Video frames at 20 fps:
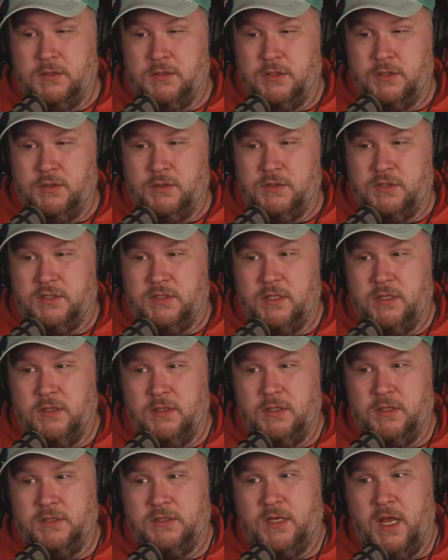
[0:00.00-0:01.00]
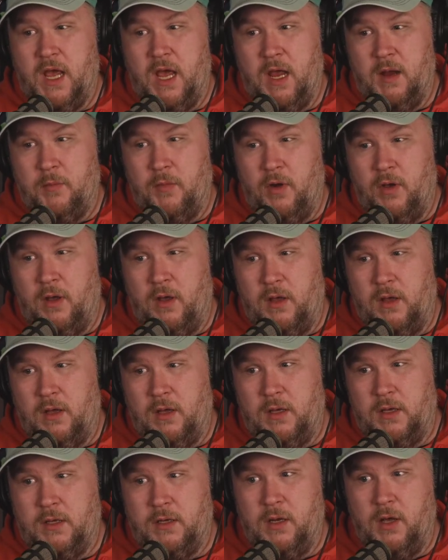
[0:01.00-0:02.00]
dude stealing his
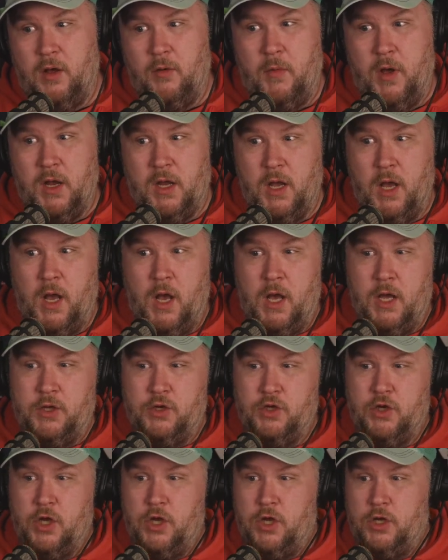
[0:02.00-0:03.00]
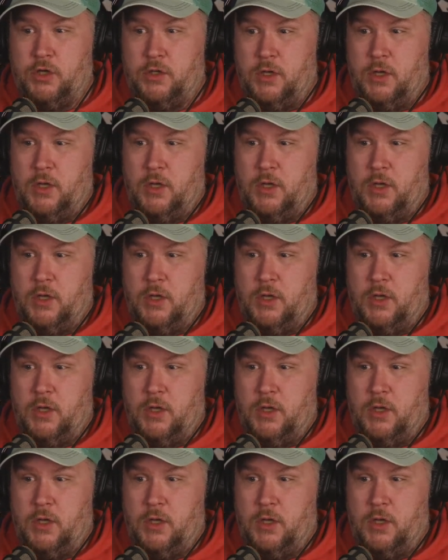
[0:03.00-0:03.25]
camera and oh my god, you can't